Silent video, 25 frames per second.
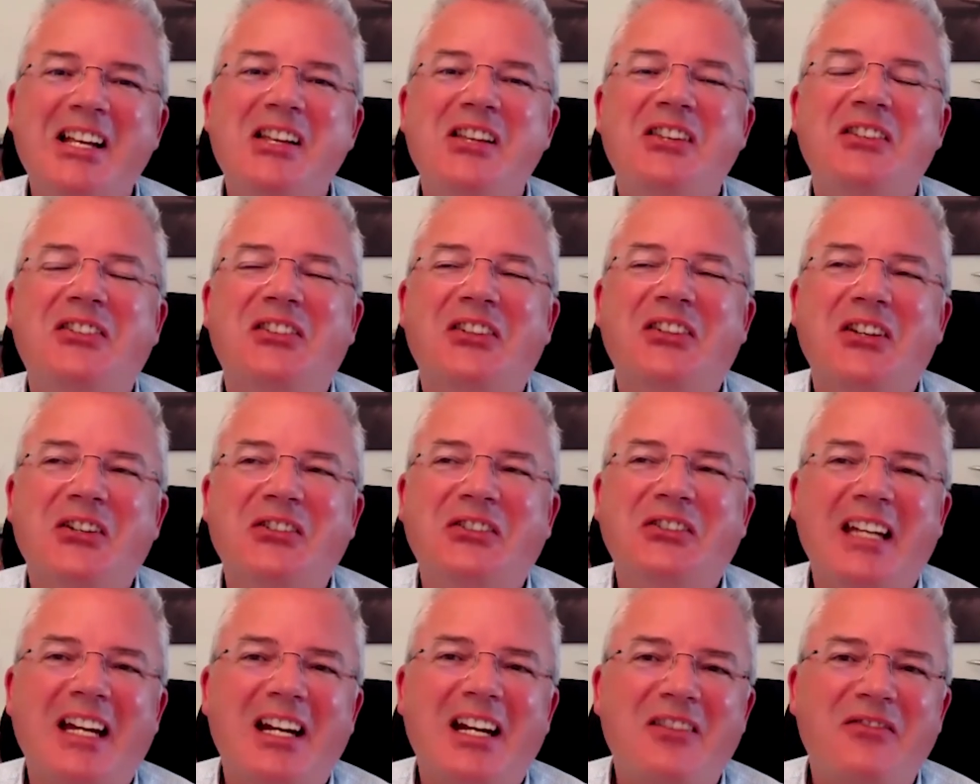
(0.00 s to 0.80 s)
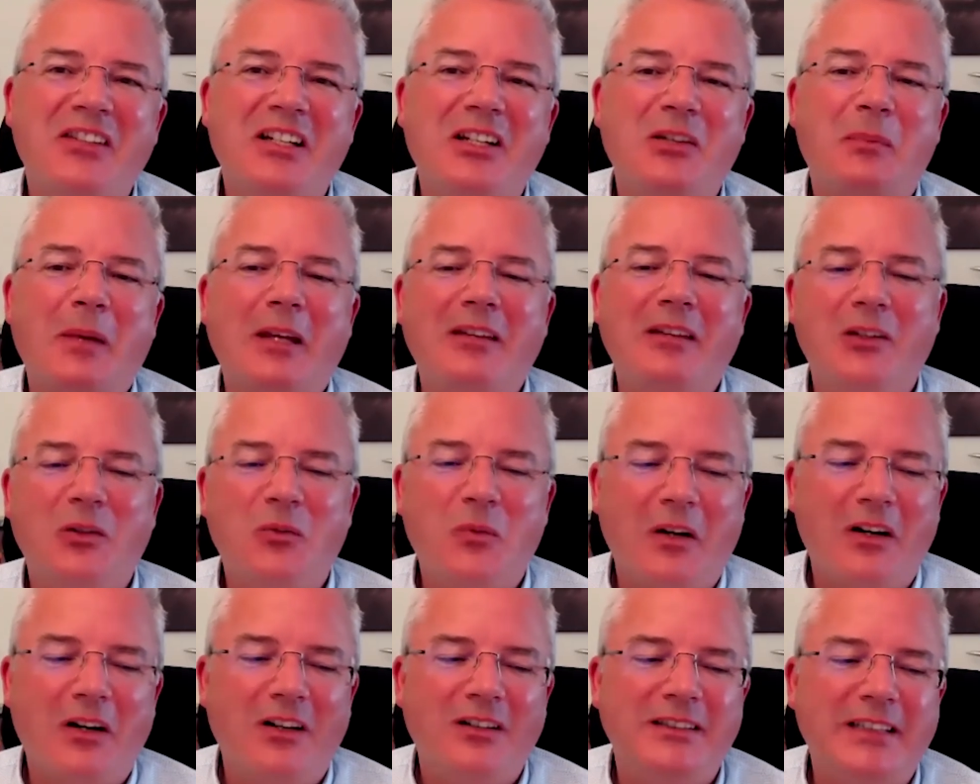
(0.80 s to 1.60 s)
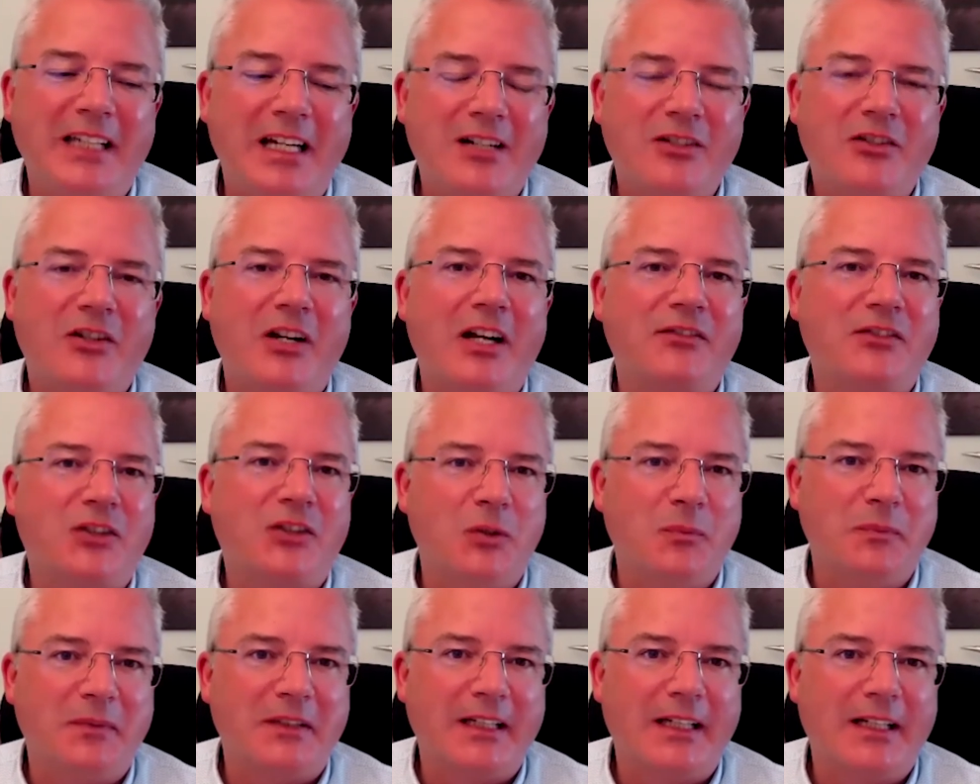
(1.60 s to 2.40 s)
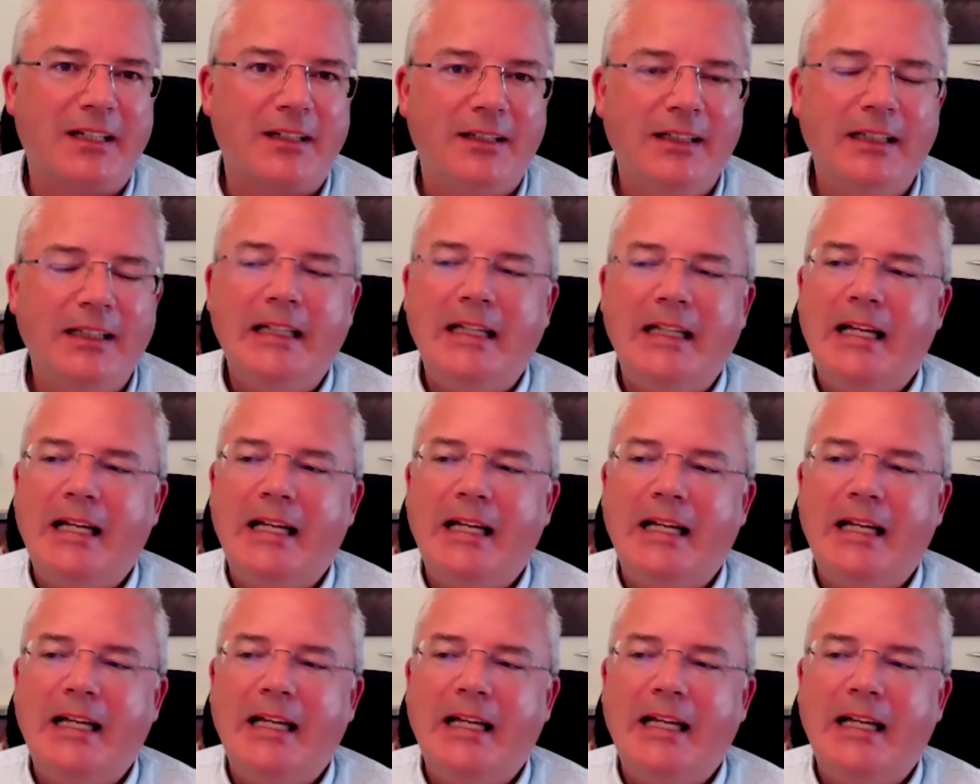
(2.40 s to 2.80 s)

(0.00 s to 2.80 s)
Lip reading: So the airfield is basically where all the aircraft come together.